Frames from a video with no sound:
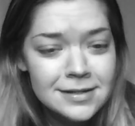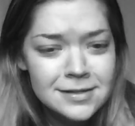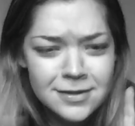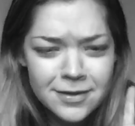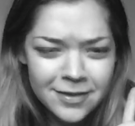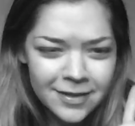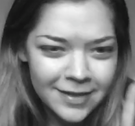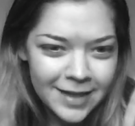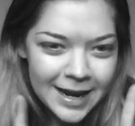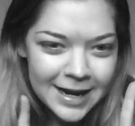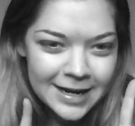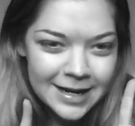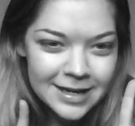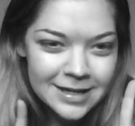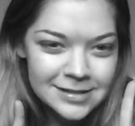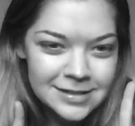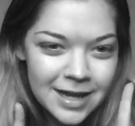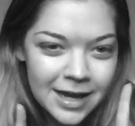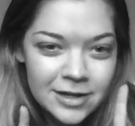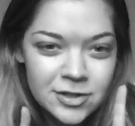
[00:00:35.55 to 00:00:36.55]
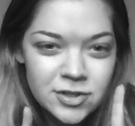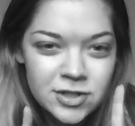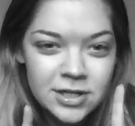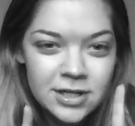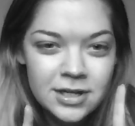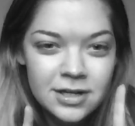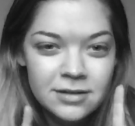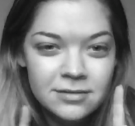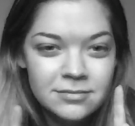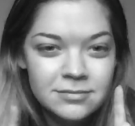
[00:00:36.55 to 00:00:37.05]
so the lighting is
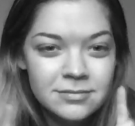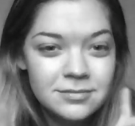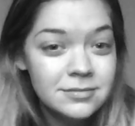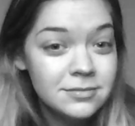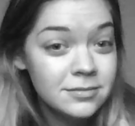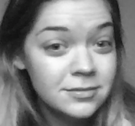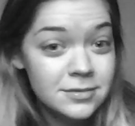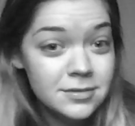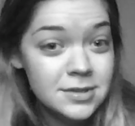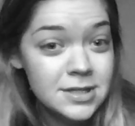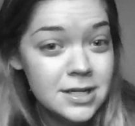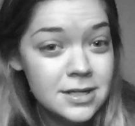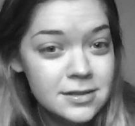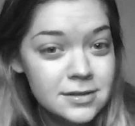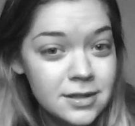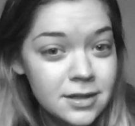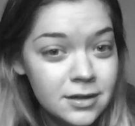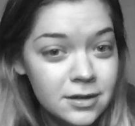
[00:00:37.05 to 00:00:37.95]
actually decent.